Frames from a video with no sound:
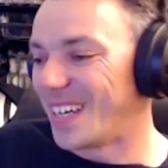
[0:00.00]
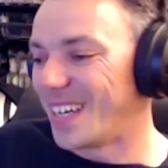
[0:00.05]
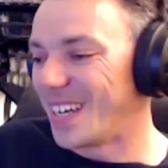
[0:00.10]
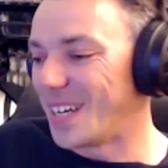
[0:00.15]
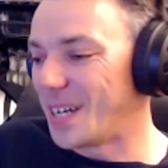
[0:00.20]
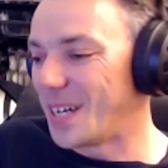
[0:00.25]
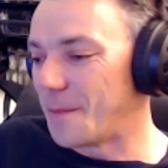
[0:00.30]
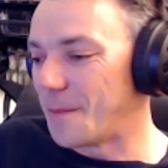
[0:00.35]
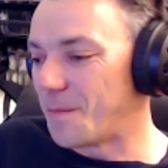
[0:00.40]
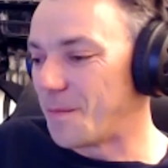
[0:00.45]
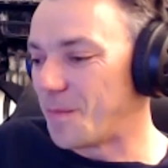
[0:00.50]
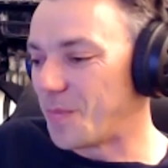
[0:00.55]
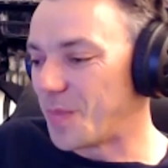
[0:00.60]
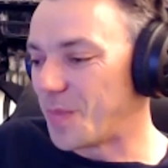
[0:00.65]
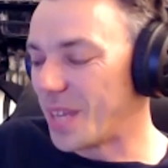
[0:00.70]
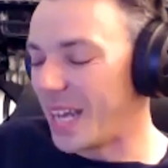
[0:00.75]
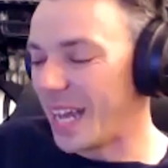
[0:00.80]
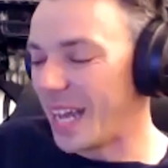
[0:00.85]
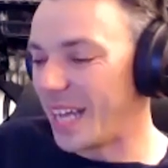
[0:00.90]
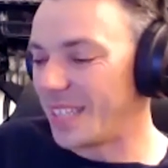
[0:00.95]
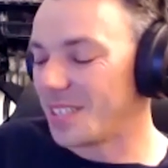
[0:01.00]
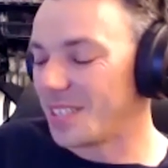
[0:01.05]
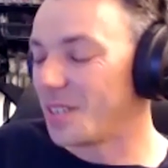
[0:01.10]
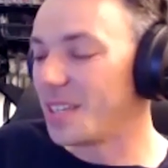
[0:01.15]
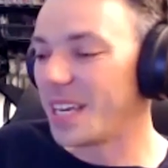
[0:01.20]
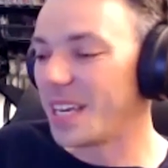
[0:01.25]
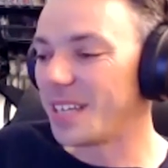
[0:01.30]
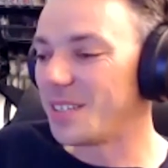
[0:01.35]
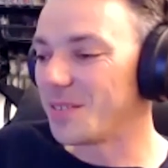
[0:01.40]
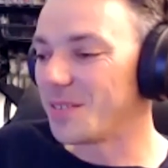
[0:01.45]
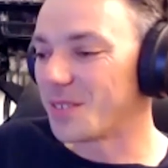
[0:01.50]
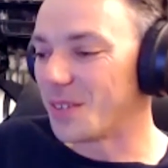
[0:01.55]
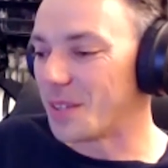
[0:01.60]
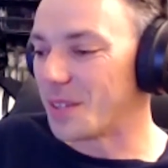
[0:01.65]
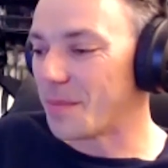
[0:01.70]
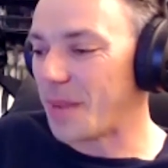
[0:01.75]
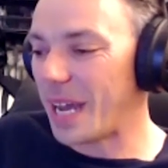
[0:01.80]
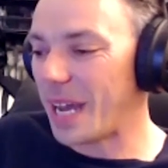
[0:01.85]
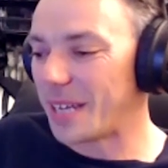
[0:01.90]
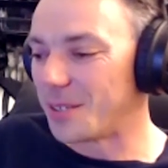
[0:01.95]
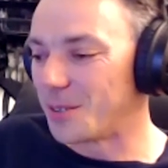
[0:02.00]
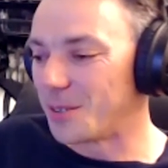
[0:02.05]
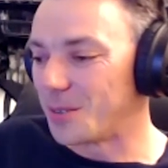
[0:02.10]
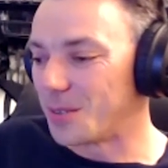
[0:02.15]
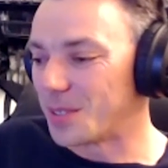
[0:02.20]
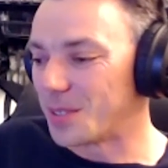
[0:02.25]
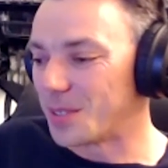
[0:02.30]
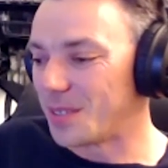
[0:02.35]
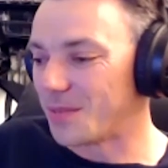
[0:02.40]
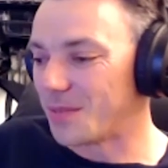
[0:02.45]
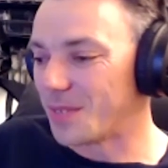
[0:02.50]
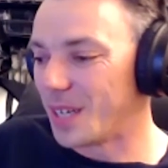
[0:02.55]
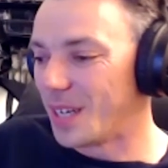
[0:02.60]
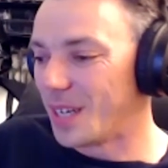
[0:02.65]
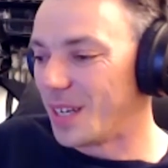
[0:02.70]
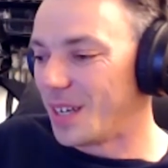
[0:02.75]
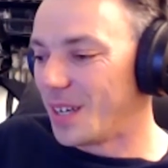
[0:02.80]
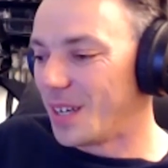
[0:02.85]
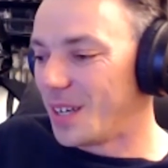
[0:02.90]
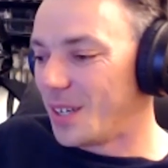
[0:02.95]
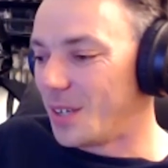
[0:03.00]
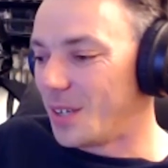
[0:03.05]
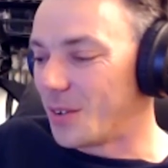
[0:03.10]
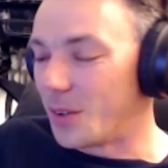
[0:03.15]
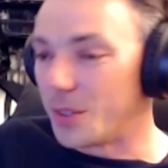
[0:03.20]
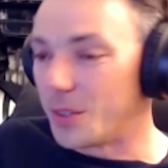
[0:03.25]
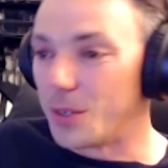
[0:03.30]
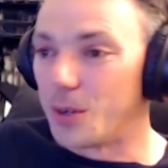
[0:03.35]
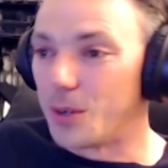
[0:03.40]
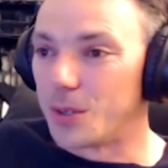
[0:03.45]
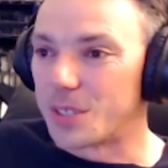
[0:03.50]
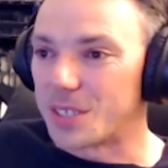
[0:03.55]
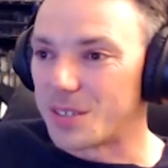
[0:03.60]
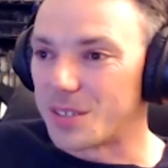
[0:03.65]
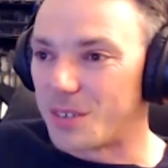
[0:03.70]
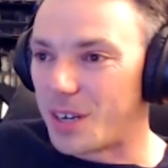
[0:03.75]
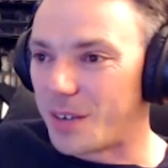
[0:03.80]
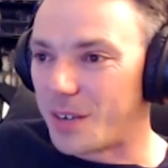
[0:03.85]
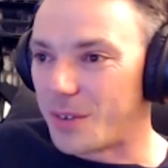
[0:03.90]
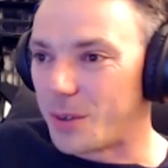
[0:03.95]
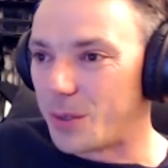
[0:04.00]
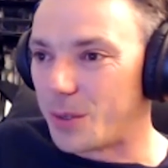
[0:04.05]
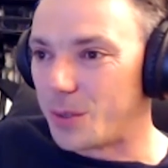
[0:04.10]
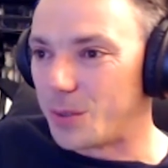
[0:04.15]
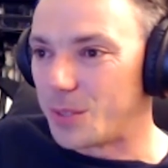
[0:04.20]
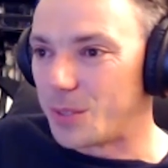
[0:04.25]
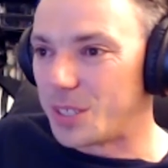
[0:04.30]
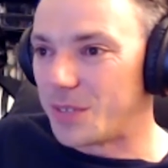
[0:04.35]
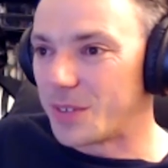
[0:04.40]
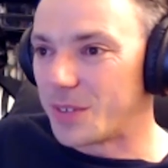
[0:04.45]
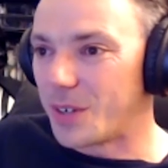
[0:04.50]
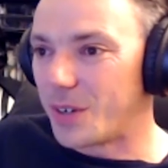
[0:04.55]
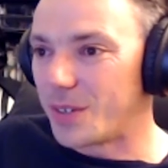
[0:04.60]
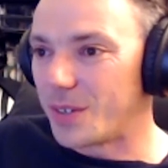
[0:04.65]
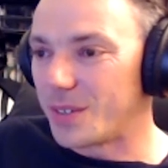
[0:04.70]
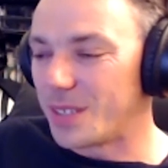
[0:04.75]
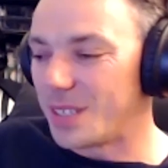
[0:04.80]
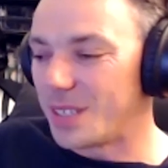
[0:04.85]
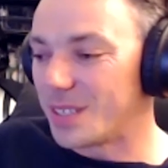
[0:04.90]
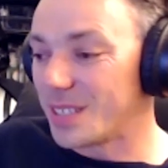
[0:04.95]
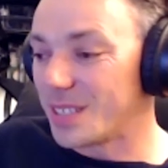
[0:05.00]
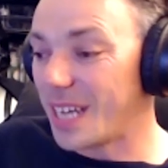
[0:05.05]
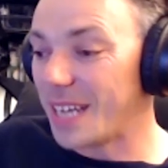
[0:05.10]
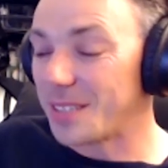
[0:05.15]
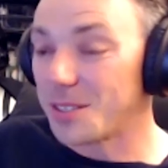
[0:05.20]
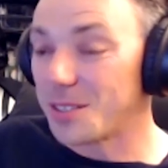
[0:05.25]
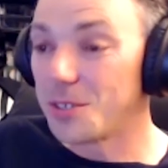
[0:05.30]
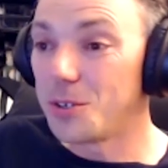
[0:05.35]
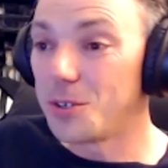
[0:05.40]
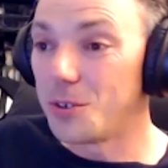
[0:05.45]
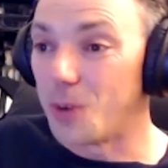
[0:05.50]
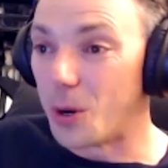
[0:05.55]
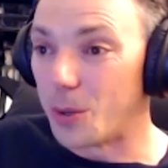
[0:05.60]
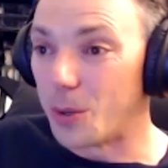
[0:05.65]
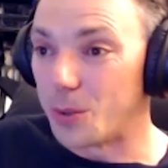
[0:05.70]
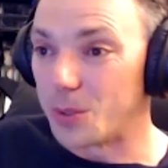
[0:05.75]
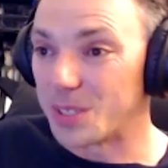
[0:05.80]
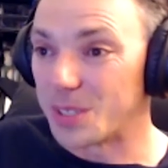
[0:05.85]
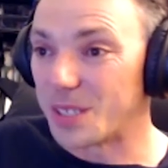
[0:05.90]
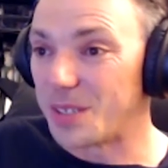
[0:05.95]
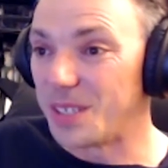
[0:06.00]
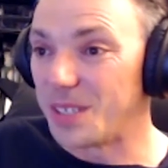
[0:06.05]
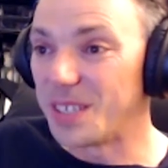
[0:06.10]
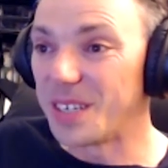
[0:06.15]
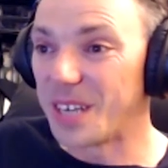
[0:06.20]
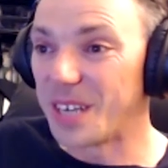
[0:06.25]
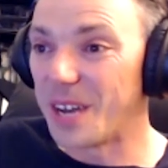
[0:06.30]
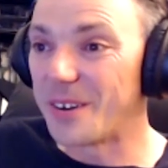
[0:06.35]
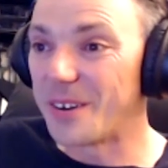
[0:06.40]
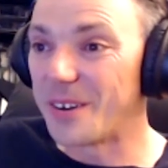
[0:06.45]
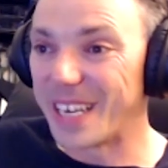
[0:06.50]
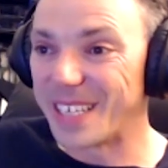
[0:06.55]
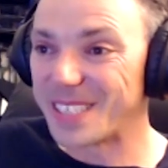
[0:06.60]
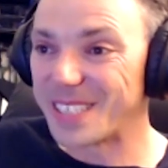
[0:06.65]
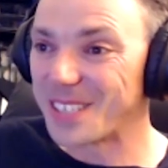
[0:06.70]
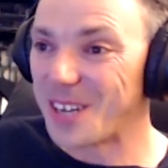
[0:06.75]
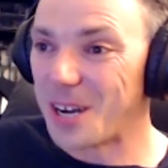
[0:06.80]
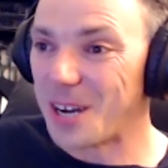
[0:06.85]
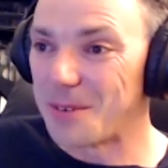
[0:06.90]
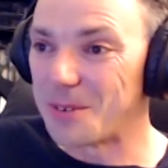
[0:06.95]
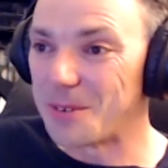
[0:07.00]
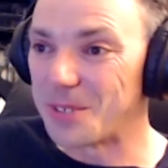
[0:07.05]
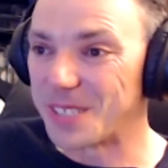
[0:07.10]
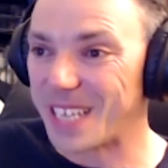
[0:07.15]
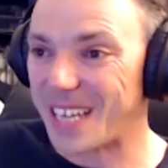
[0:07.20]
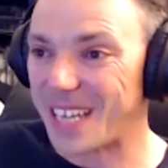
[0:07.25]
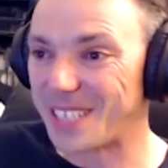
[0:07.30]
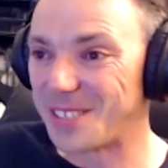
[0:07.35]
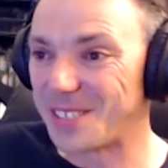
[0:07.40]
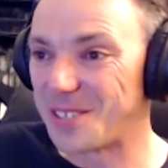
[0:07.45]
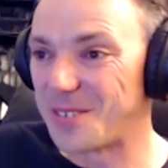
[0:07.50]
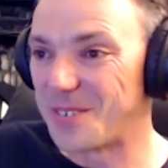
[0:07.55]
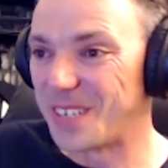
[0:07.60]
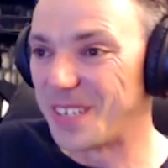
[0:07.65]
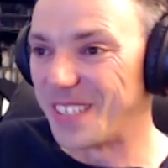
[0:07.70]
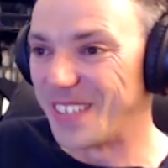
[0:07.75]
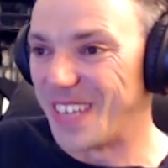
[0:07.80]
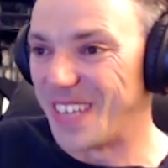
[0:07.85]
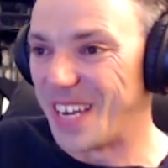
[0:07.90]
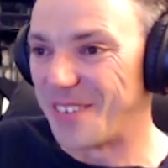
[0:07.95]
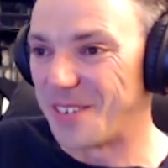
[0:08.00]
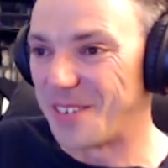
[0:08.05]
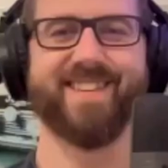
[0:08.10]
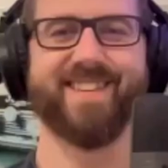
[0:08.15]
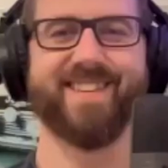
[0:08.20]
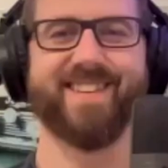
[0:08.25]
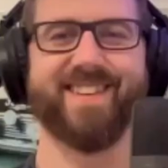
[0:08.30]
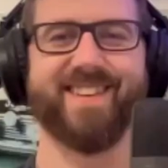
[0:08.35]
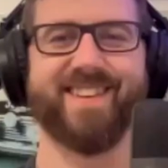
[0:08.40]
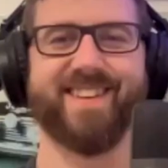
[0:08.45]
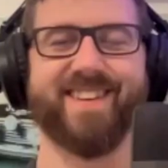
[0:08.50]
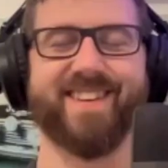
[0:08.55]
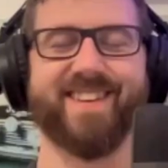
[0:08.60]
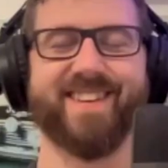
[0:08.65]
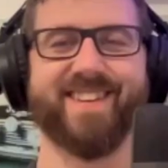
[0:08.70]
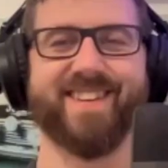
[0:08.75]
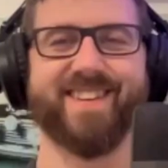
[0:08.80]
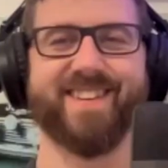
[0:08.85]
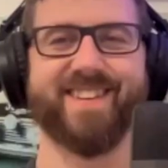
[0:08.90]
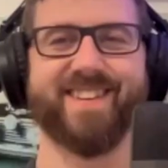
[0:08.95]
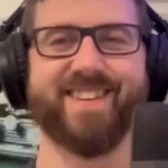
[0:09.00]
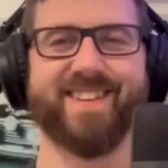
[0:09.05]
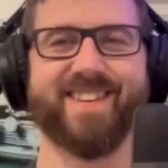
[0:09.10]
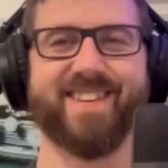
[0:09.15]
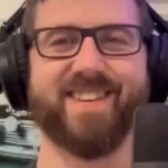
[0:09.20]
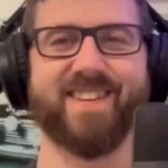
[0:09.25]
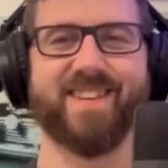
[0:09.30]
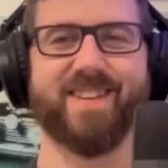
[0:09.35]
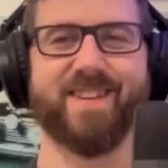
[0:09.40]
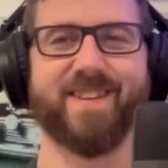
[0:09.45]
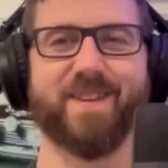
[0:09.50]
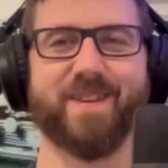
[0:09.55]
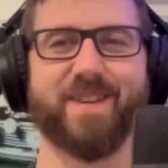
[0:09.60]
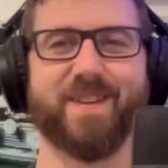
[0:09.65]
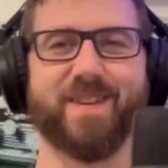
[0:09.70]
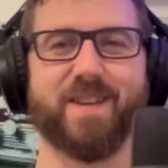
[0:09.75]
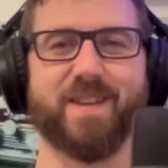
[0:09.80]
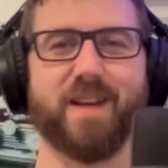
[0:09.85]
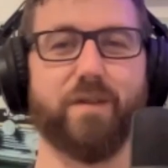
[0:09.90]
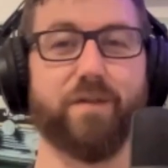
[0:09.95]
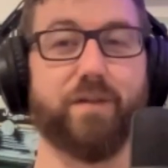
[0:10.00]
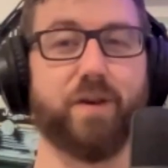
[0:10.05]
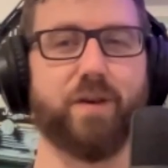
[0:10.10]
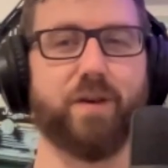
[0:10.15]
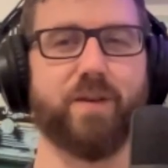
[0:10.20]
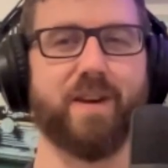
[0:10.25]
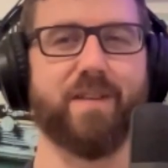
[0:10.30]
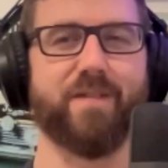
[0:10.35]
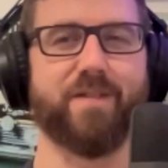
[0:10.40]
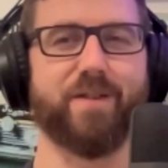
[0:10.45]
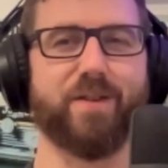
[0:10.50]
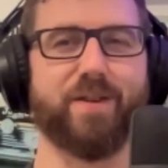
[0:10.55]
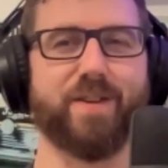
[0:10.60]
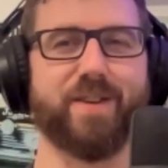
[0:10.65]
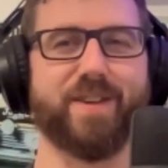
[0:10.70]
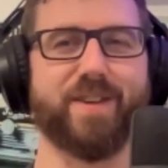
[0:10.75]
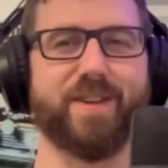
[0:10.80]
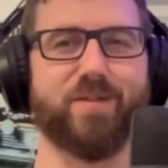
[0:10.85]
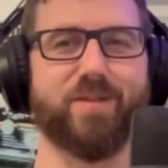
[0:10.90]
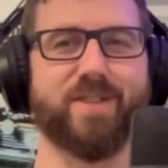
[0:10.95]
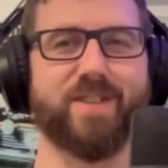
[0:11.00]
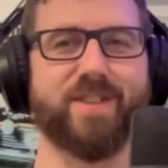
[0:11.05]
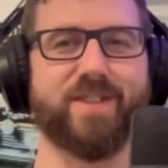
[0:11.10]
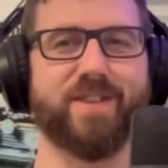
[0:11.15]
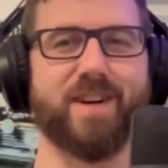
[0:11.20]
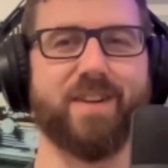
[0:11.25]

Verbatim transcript: um, uh, so yeah, you've got the panels, you've you've got the autograph halls, you've got the tattoo halls. So you can go and get a Star Wars tattoo oh, while you're there want yeah. to. Um, you've got the have you, the have you indulged? Hall.